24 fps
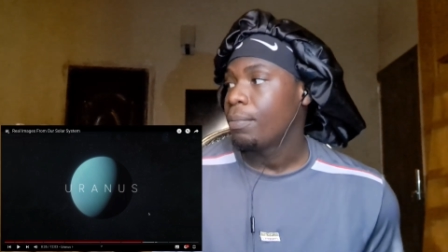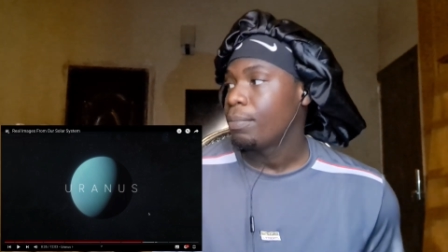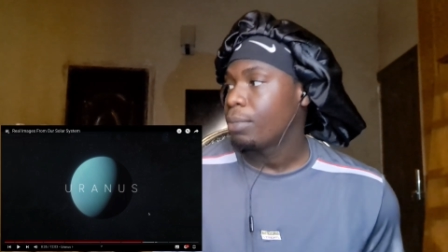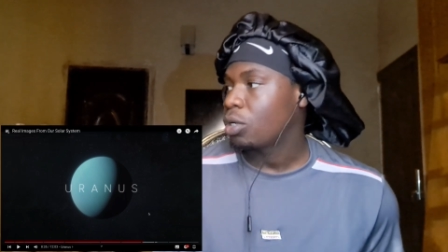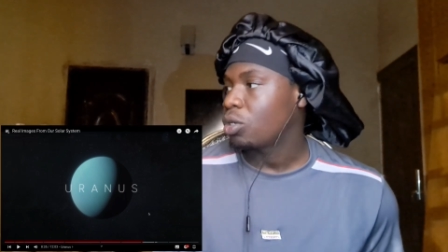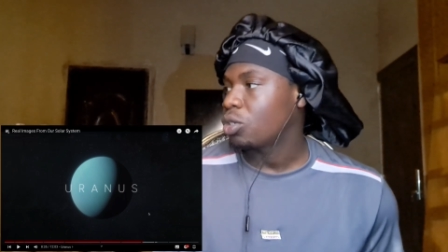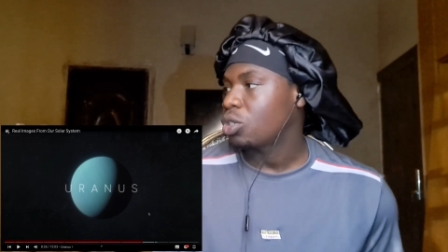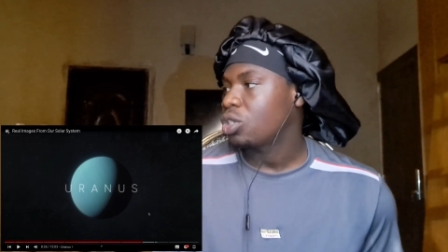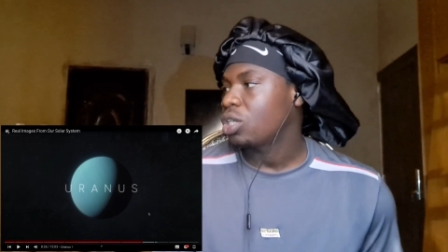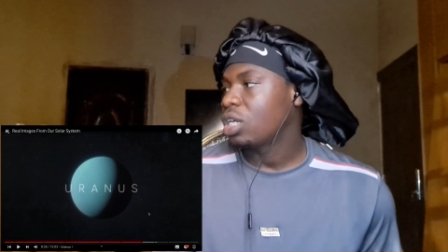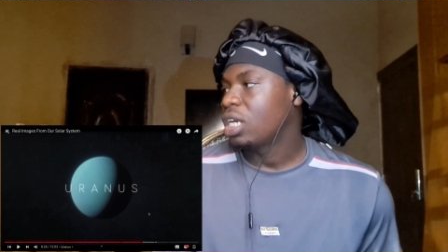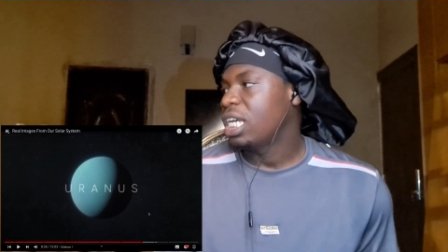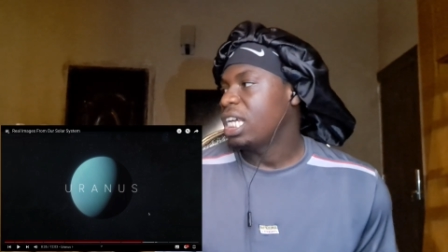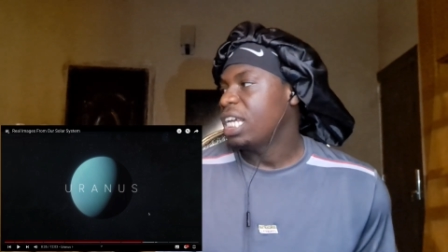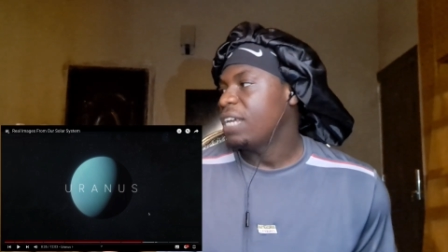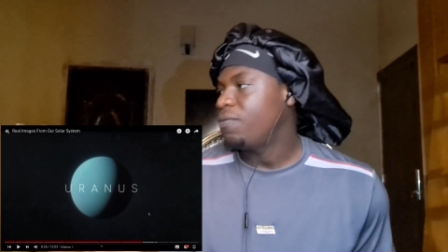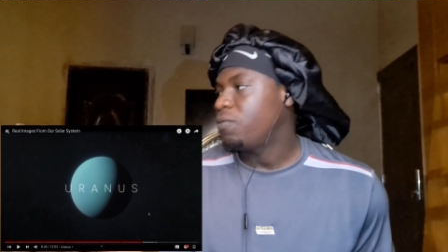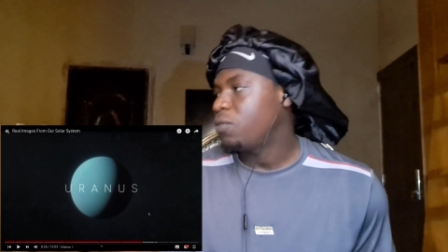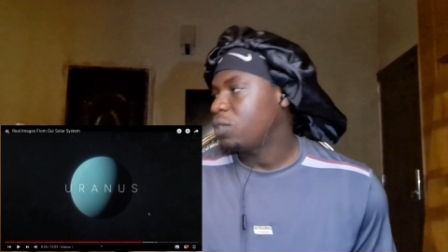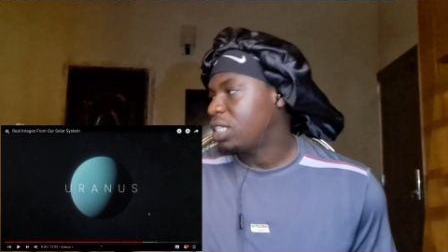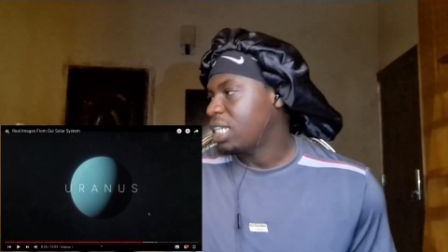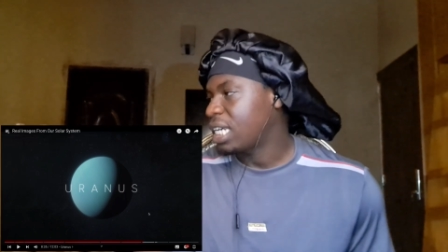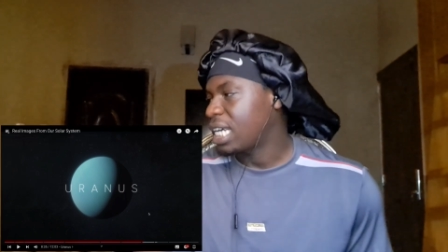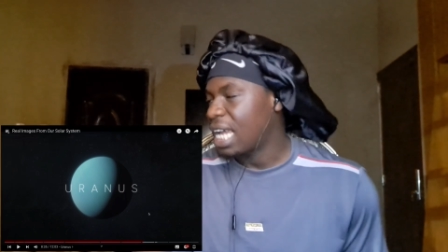Because
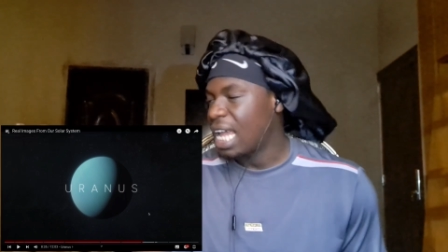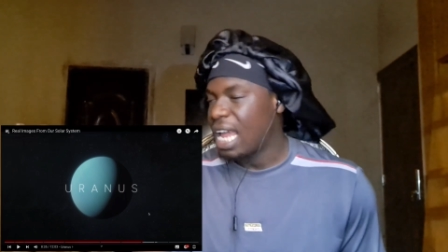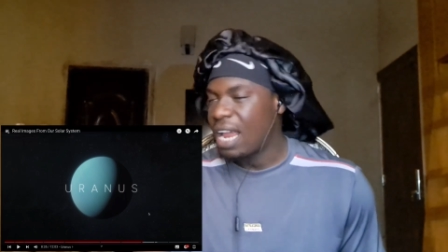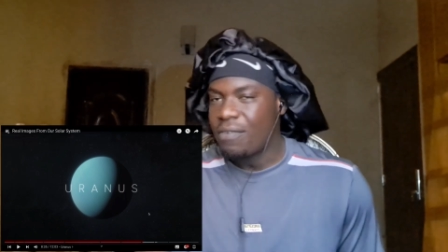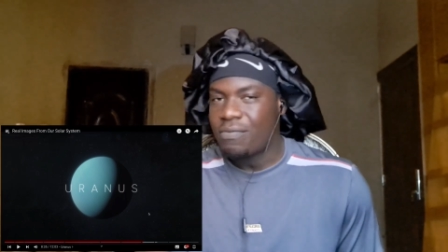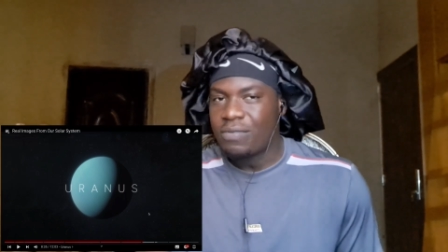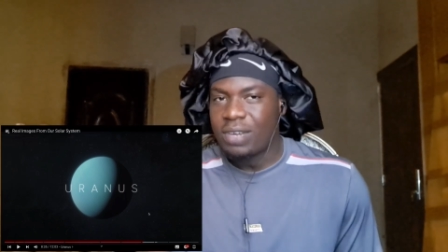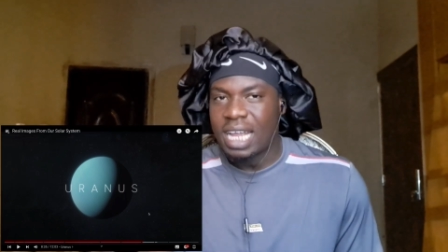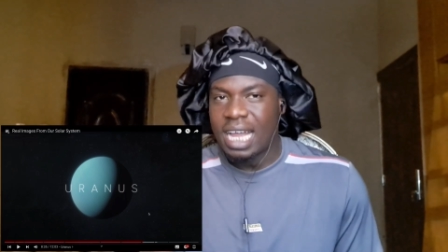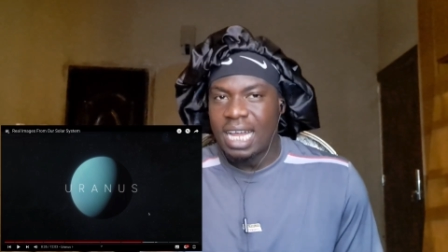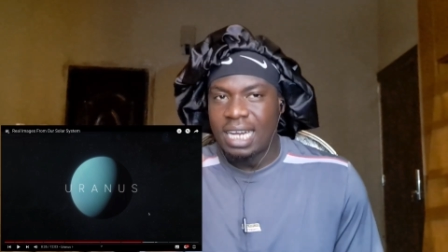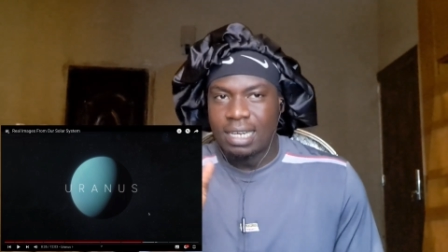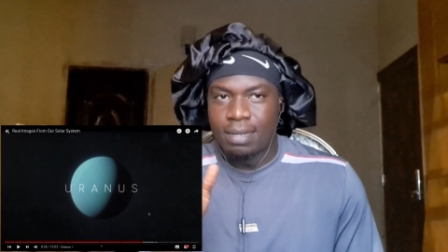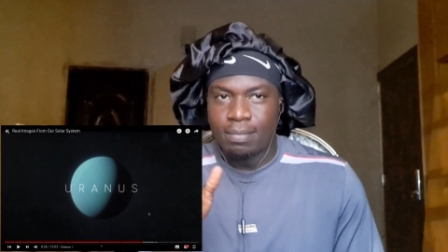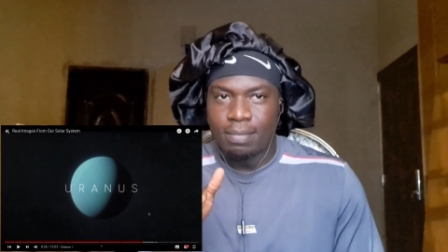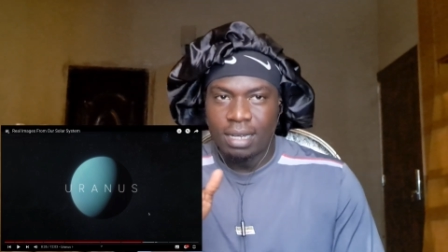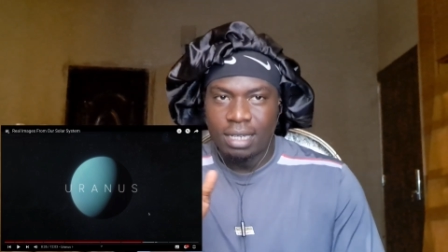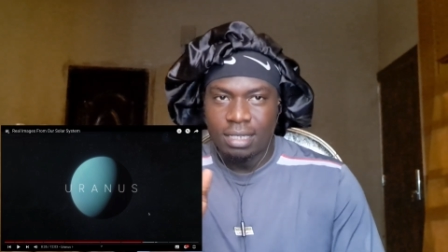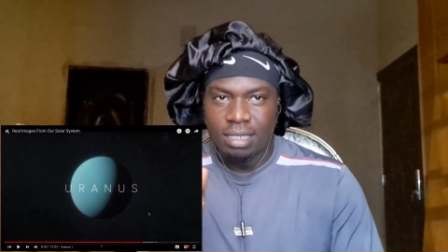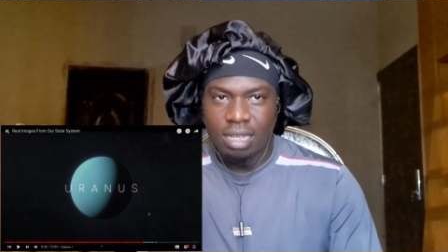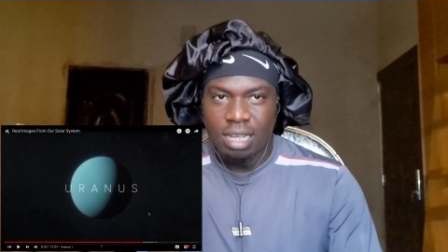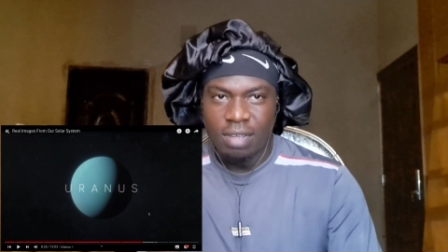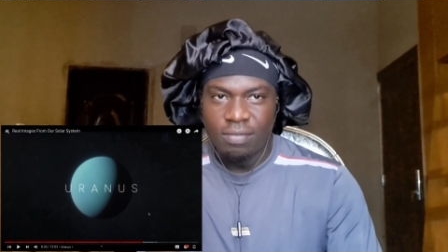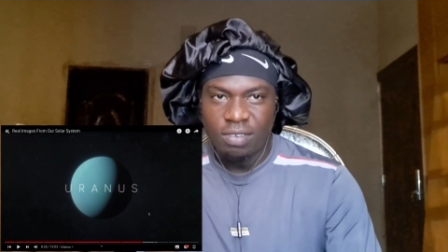if you check, every
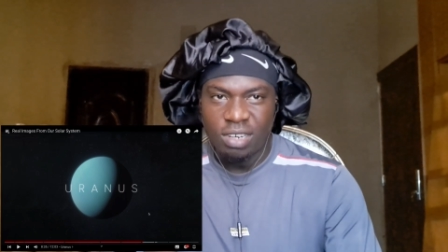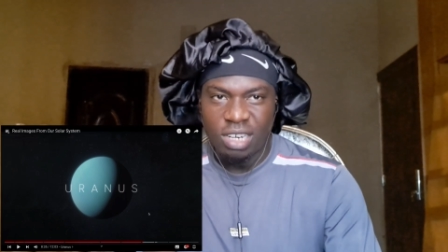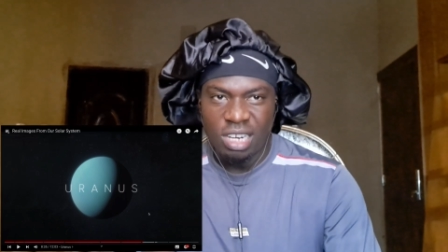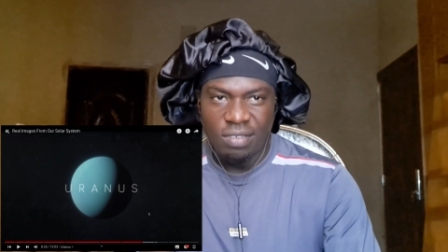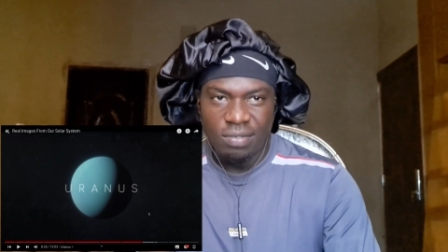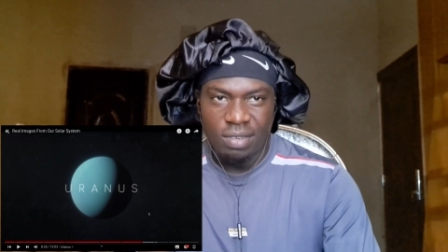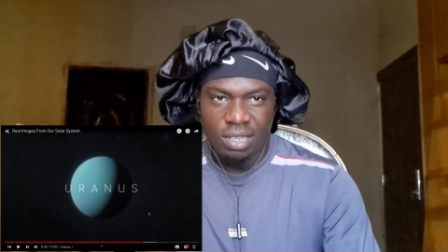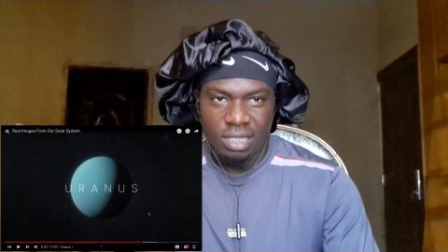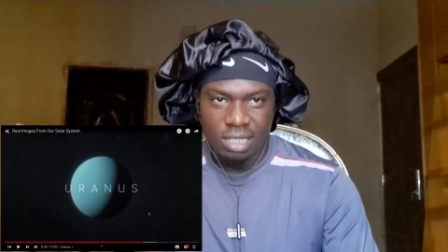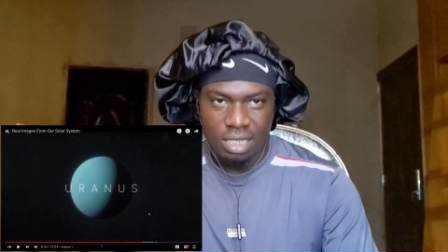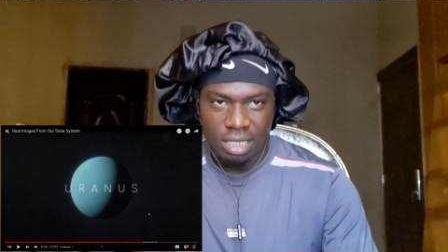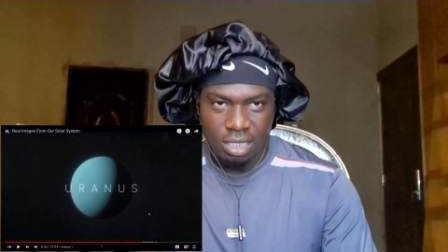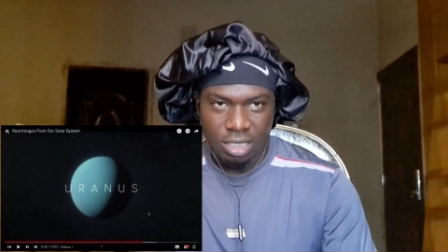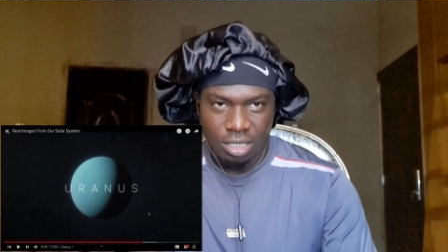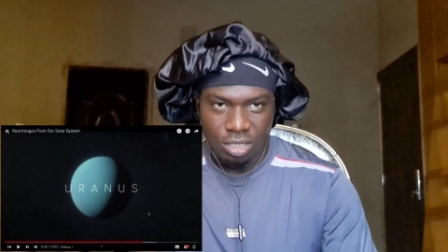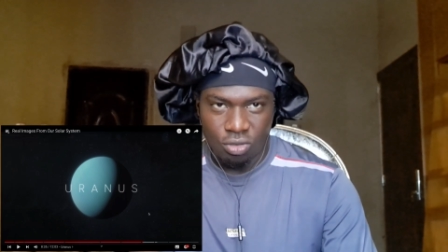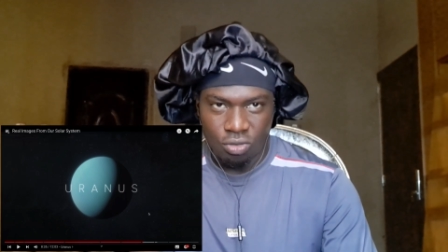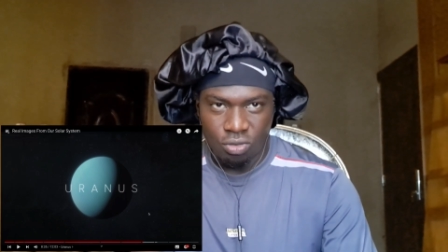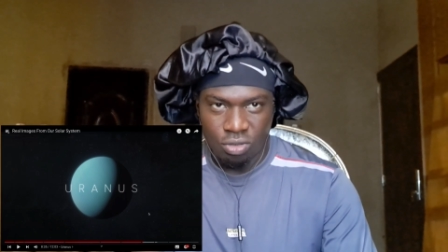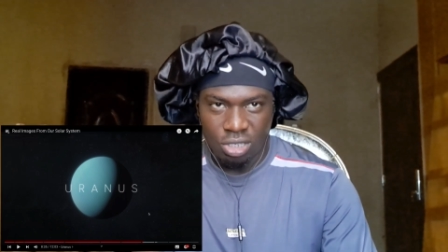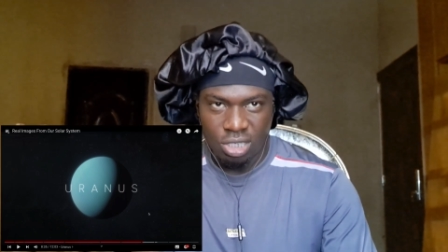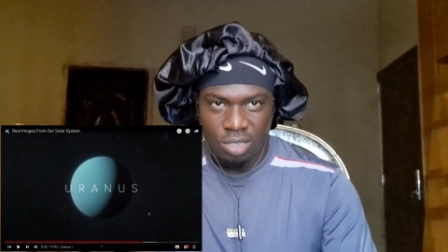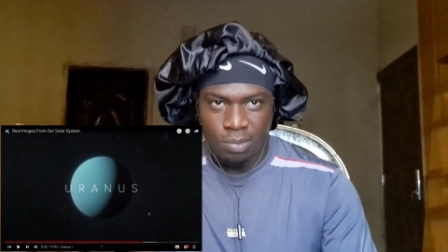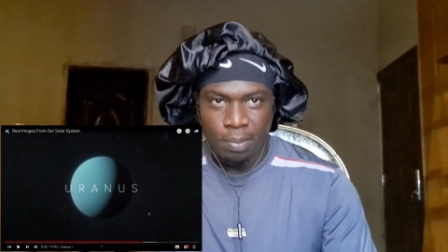animals or every living things
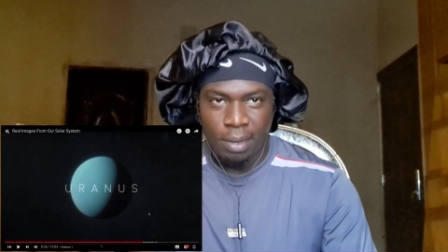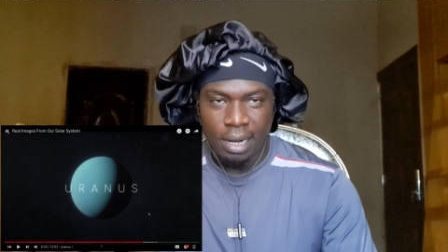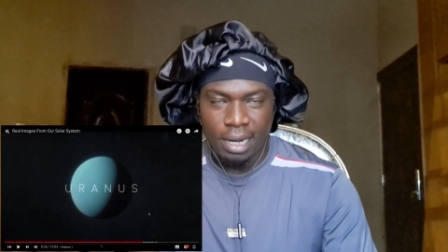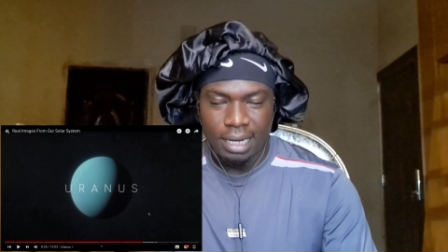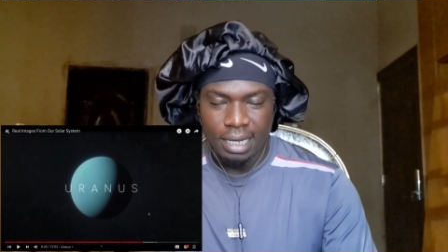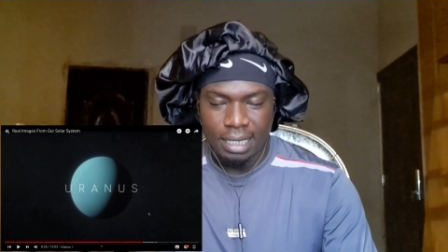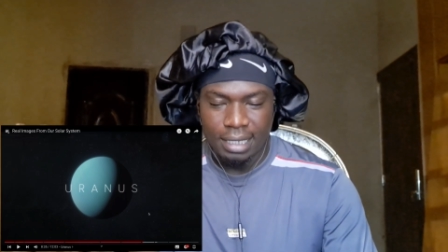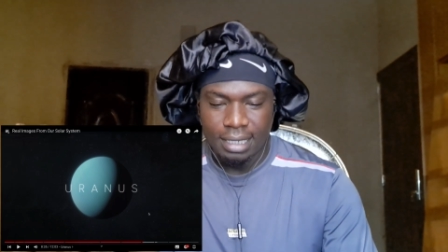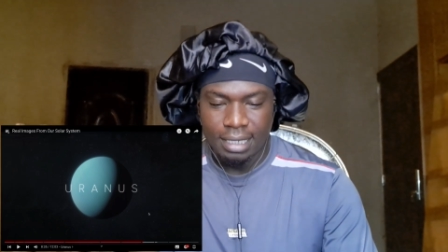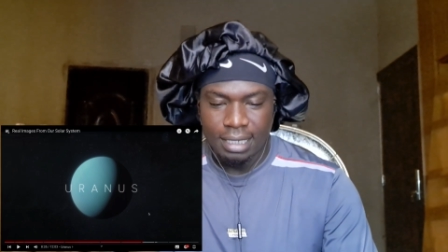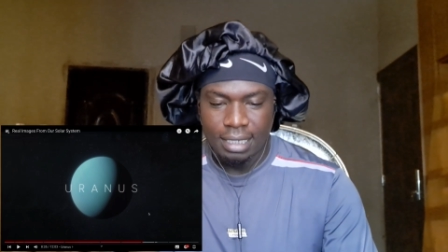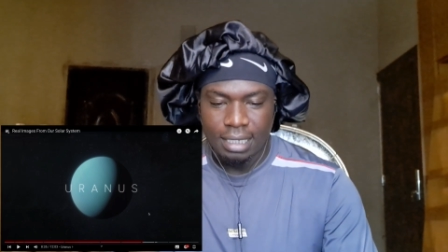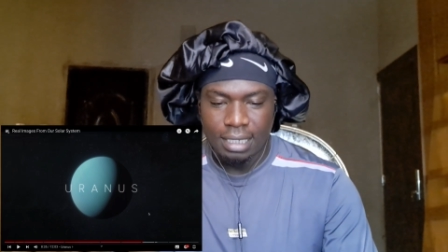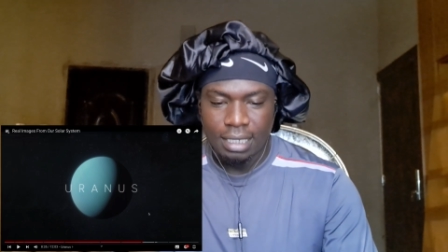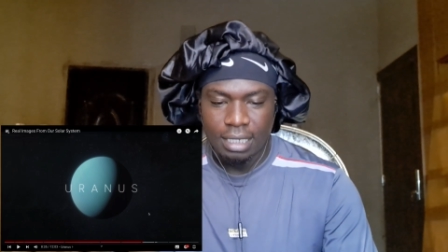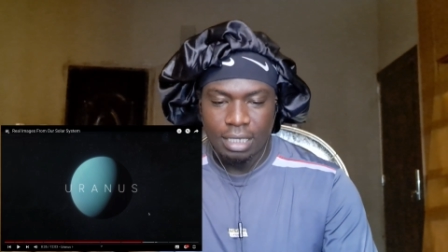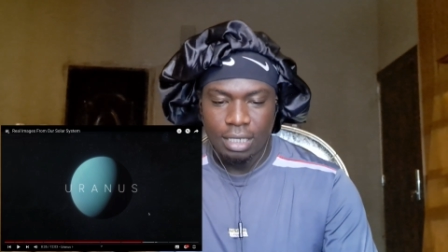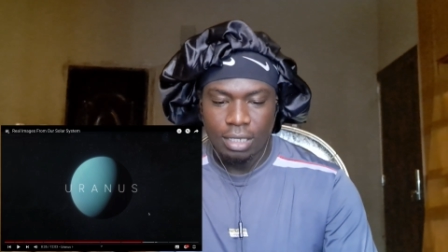on this planet